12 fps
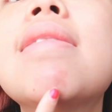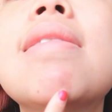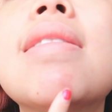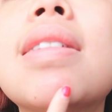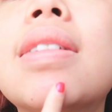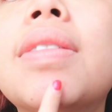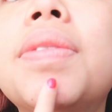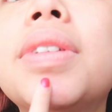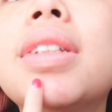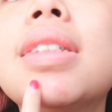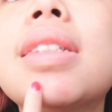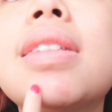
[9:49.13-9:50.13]
I don't know if you
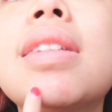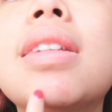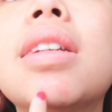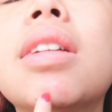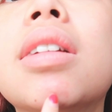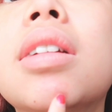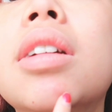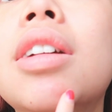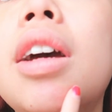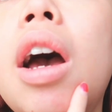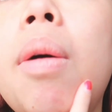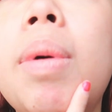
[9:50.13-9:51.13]
can see.
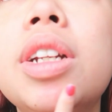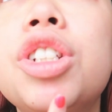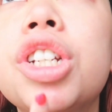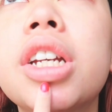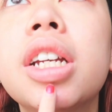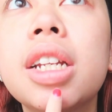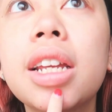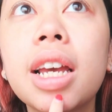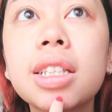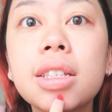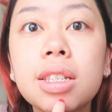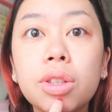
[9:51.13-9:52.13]
My chin
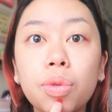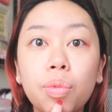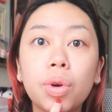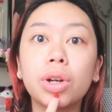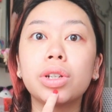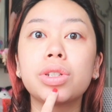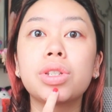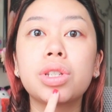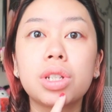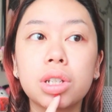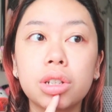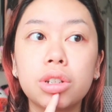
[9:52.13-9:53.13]
gets the
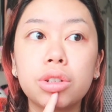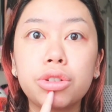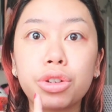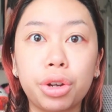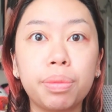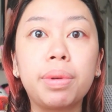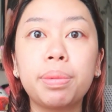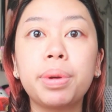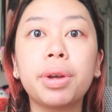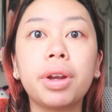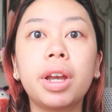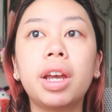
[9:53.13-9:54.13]
worst during my
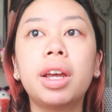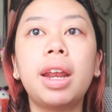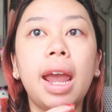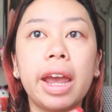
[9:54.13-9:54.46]
period,